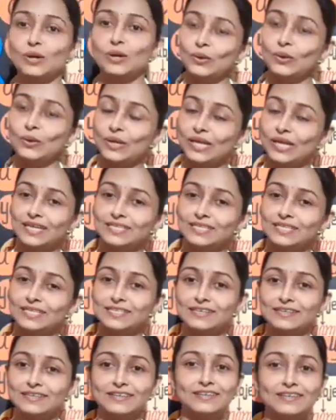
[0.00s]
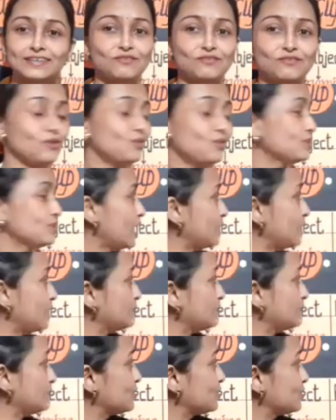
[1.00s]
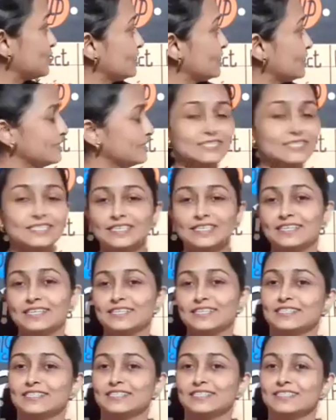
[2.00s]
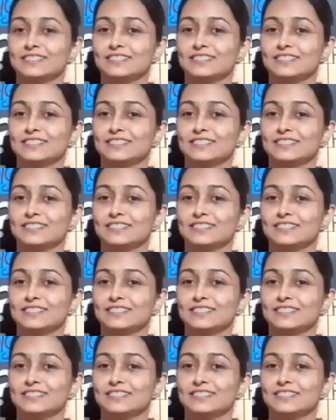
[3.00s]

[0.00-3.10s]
Okay, children, 4 types of sentences.